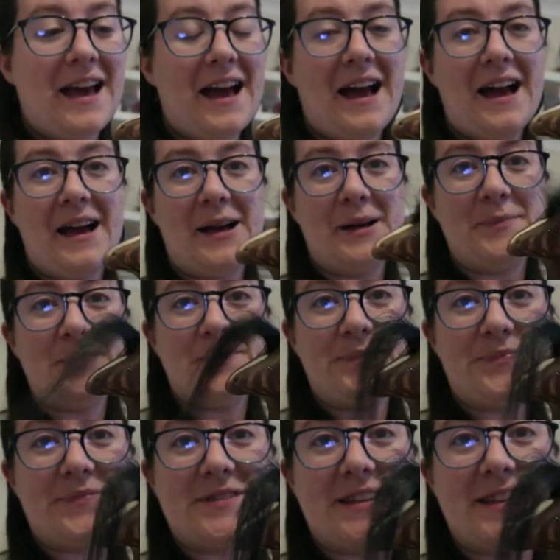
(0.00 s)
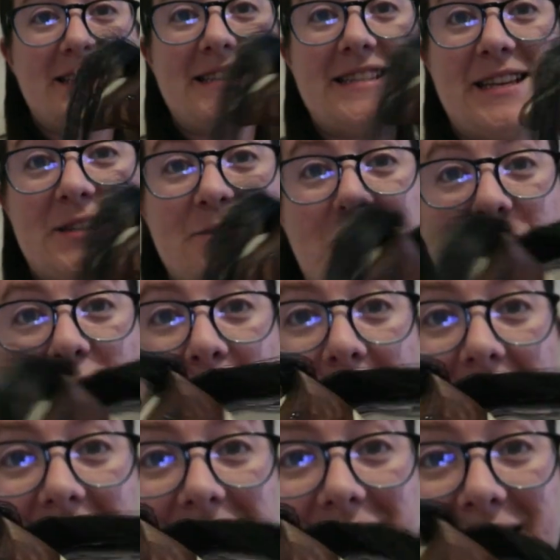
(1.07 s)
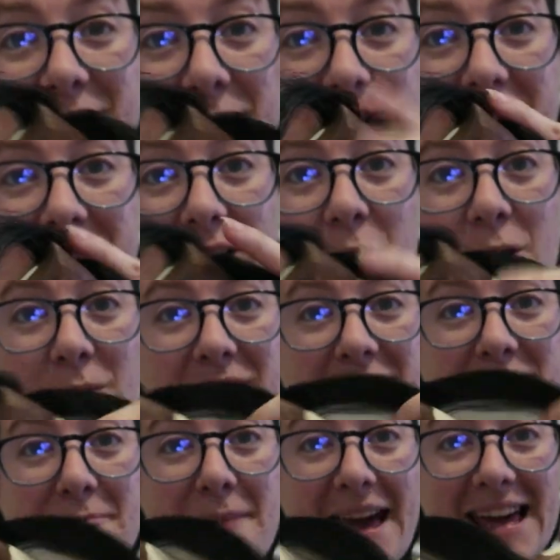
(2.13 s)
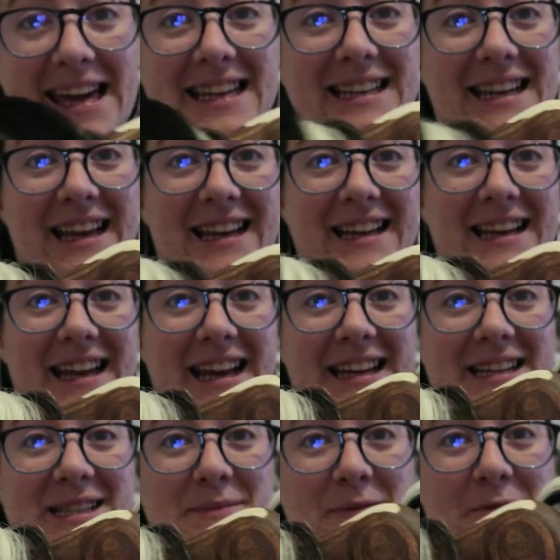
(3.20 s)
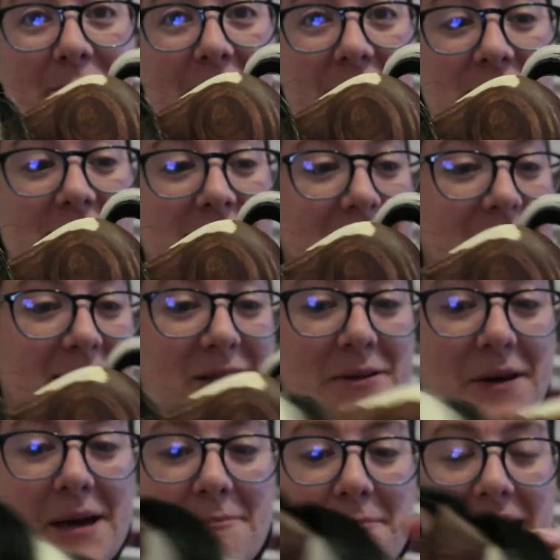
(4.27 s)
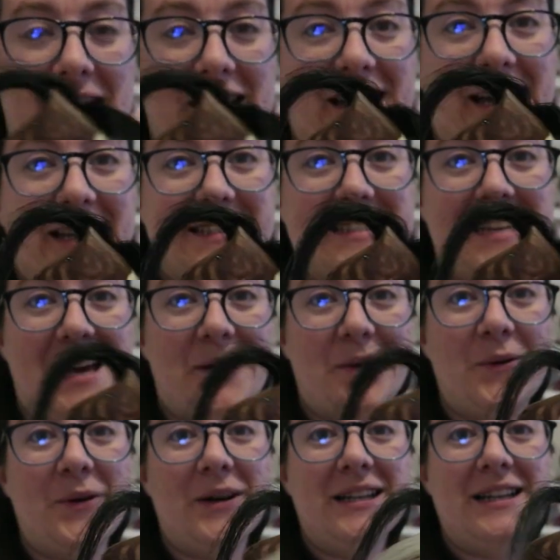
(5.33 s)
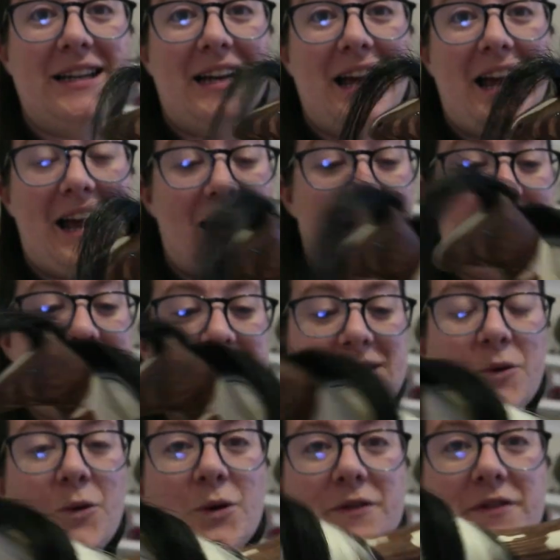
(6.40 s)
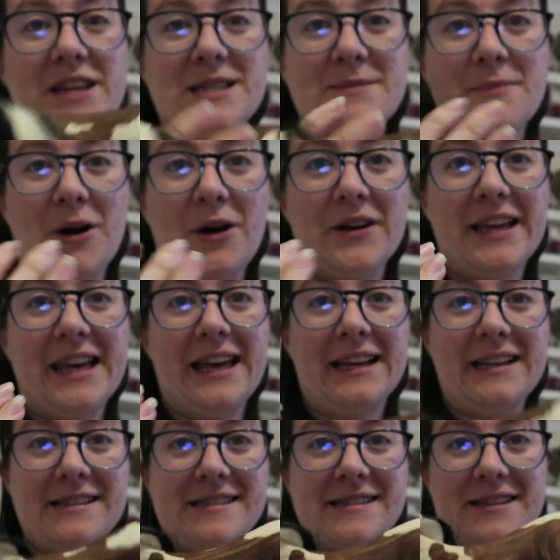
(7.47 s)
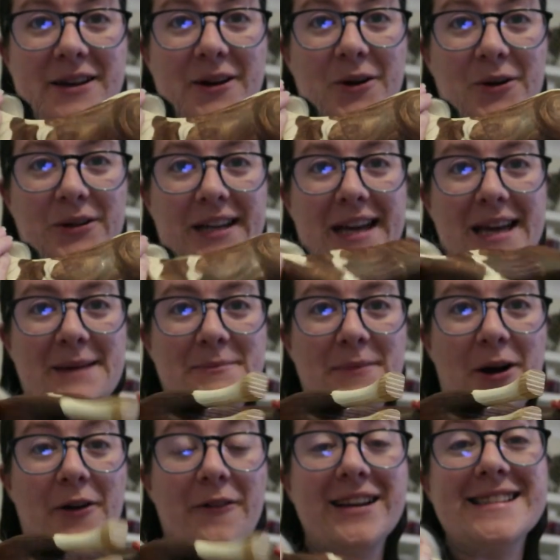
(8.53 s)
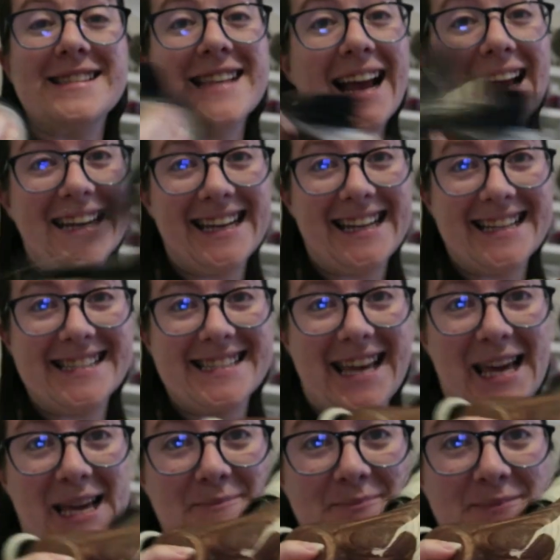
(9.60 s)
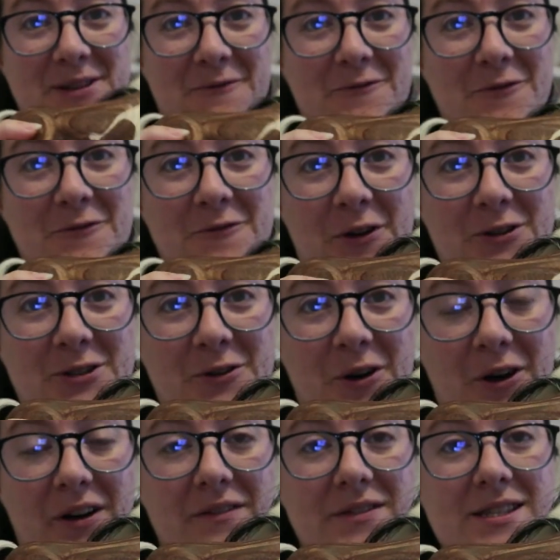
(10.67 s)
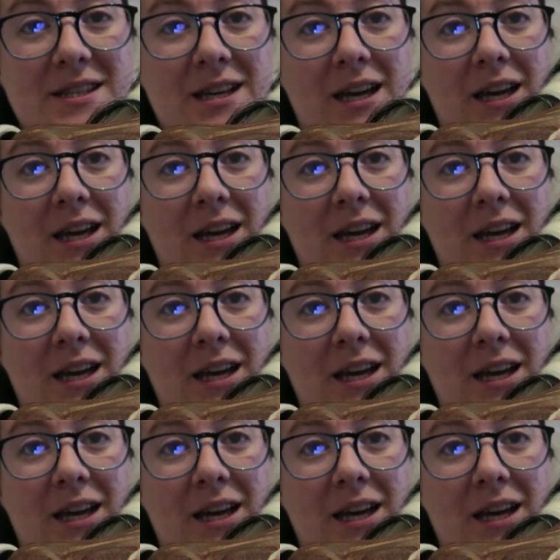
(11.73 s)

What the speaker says: So this is his real mane. This was Obi's mane, and it's been fashioned into a mane and tail. And all of these markings that are on him are exactly the same, done from photographs.